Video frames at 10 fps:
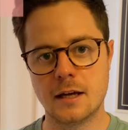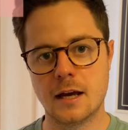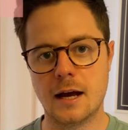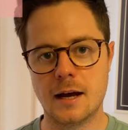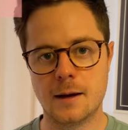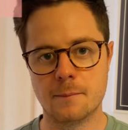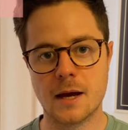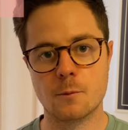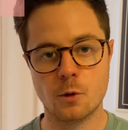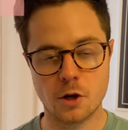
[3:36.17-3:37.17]

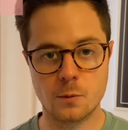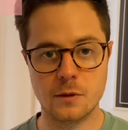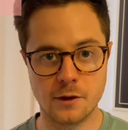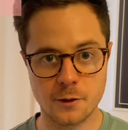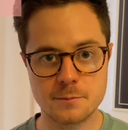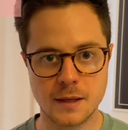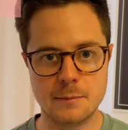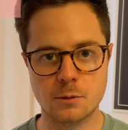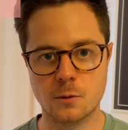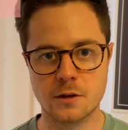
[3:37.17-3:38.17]
and work with those
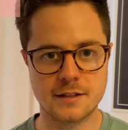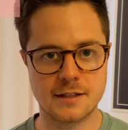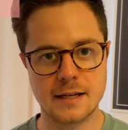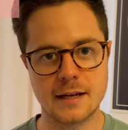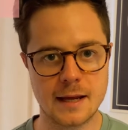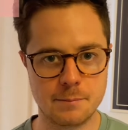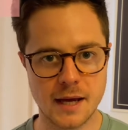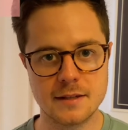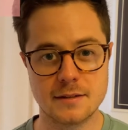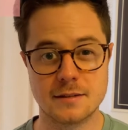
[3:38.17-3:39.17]
people on a day-to-day
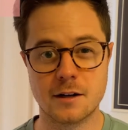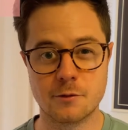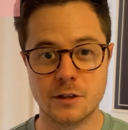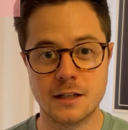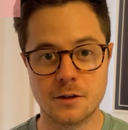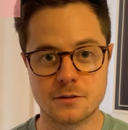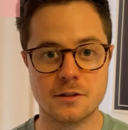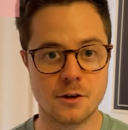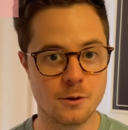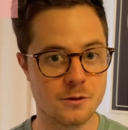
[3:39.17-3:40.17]
basis, and I really got to
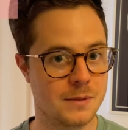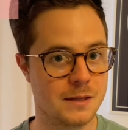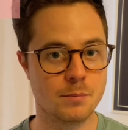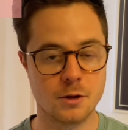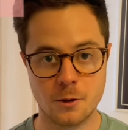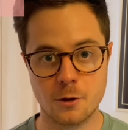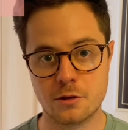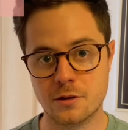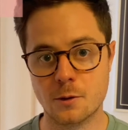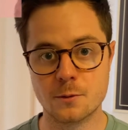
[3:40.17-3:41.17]
know them in Perth
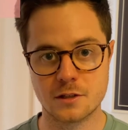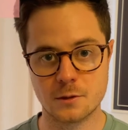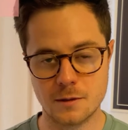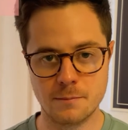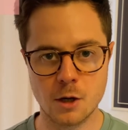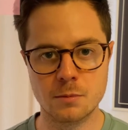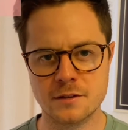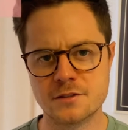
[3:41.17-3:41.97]
and also in Melbourne.